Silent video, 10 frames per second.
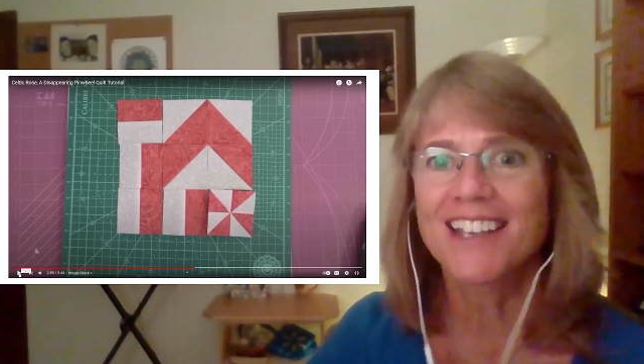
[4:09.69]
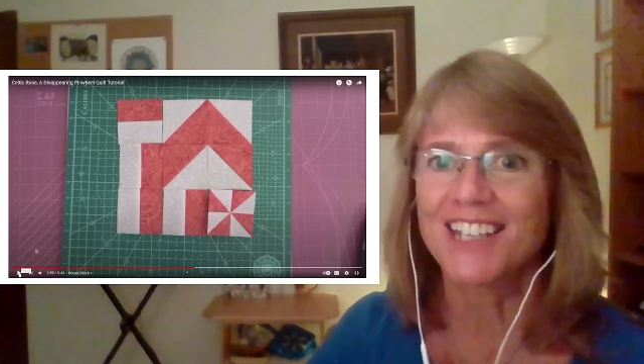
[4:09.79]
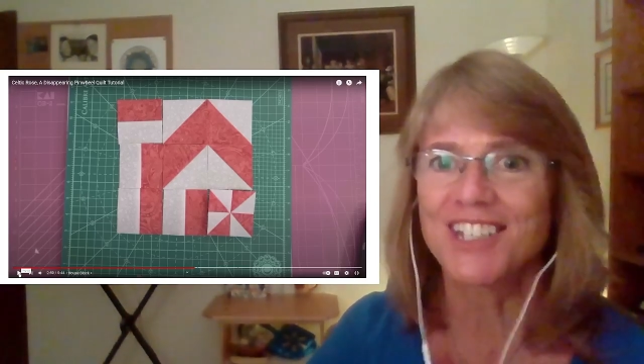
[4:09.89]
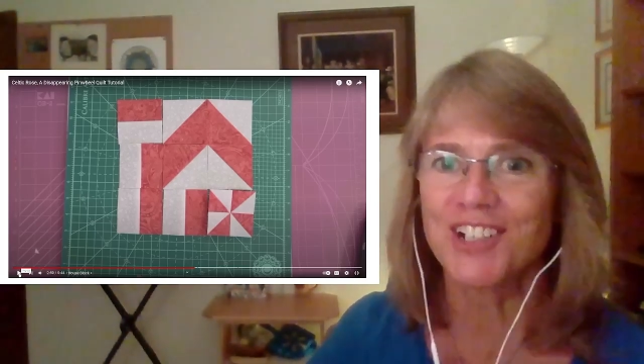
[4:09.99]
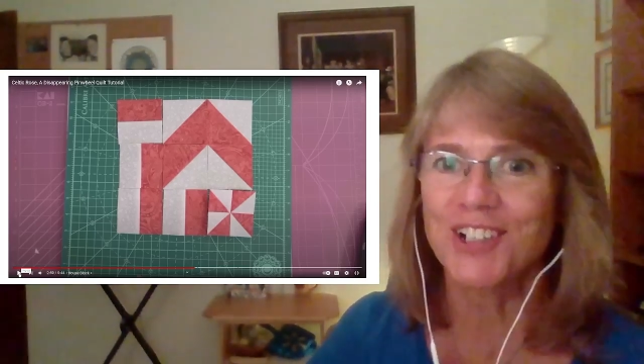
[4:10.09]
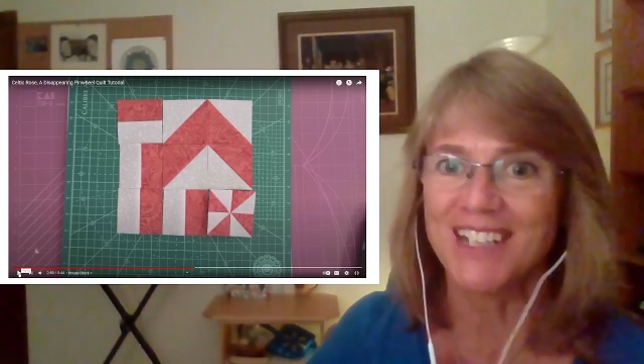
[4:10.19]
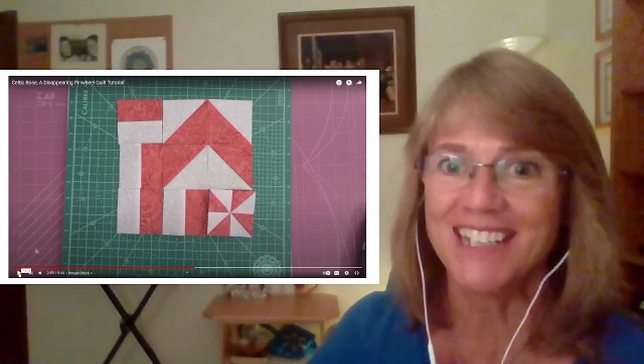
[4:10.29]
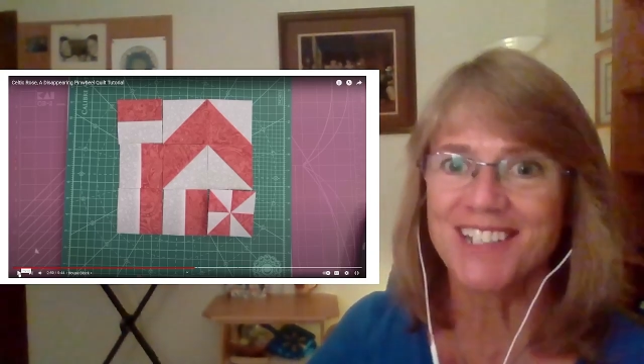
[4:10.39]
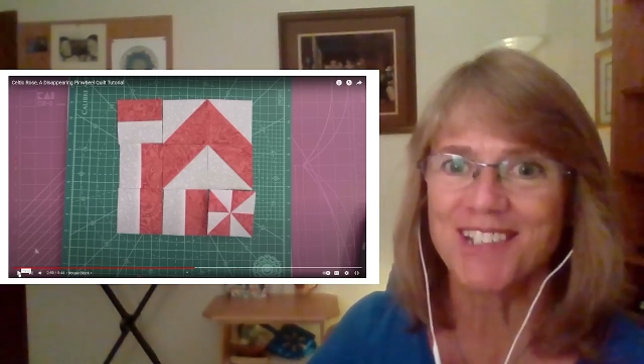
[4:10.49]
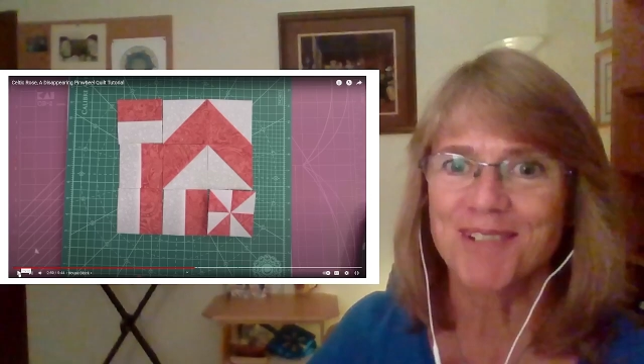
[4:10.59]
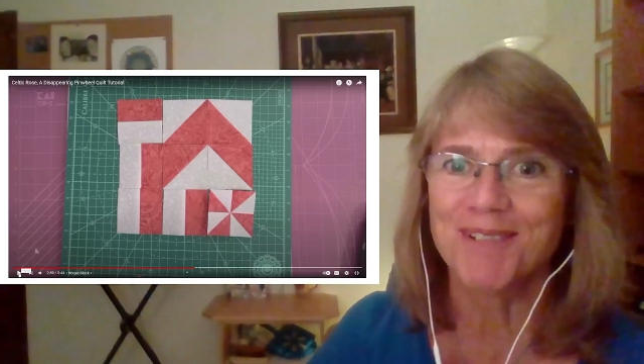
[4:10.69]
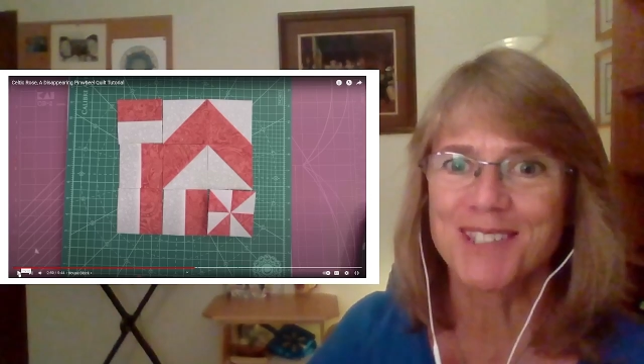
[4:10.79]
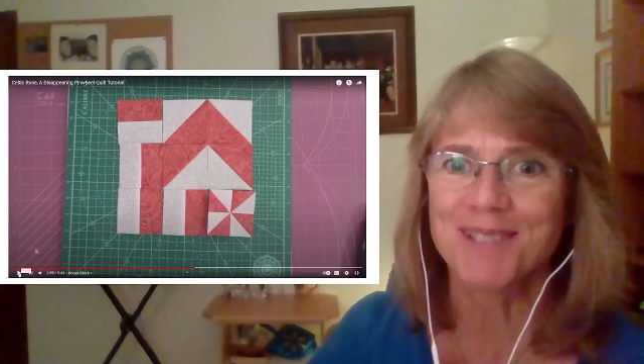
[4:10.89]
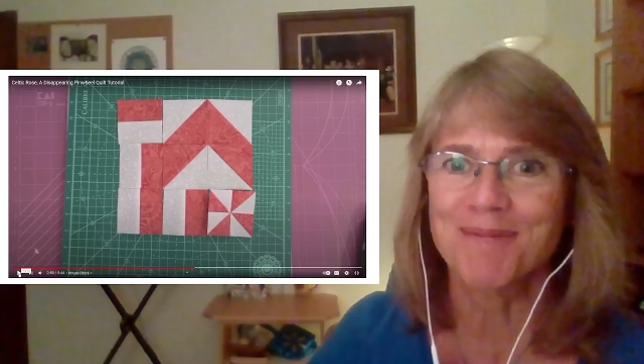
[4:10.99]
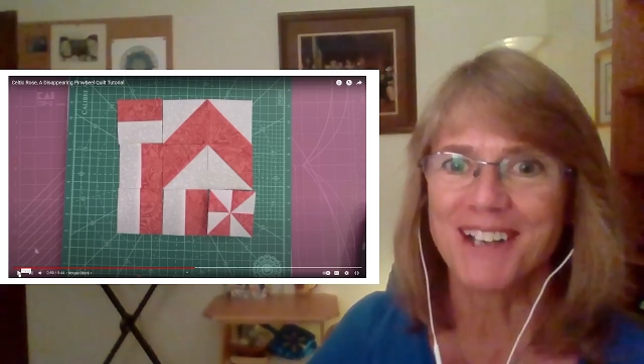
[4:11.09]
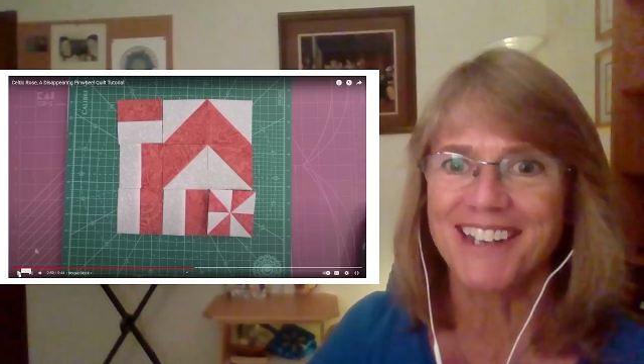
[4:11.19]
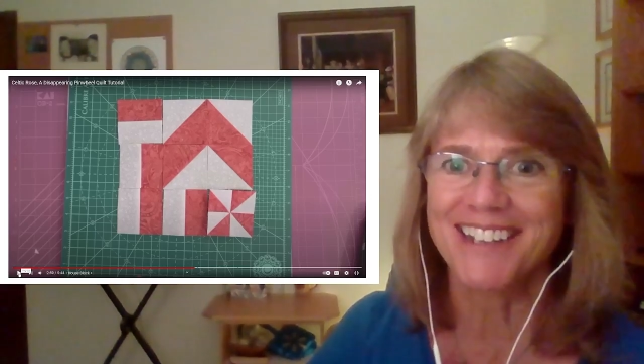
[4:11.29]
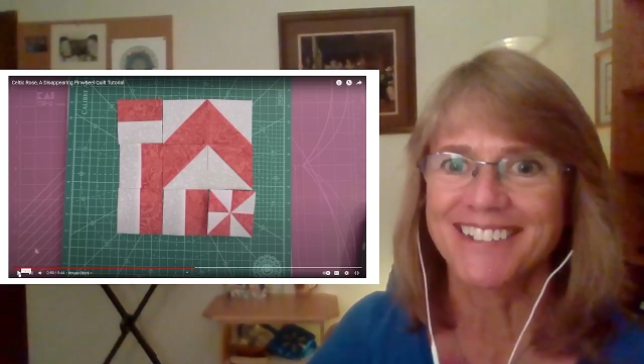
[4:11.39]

can turn into with some cutting?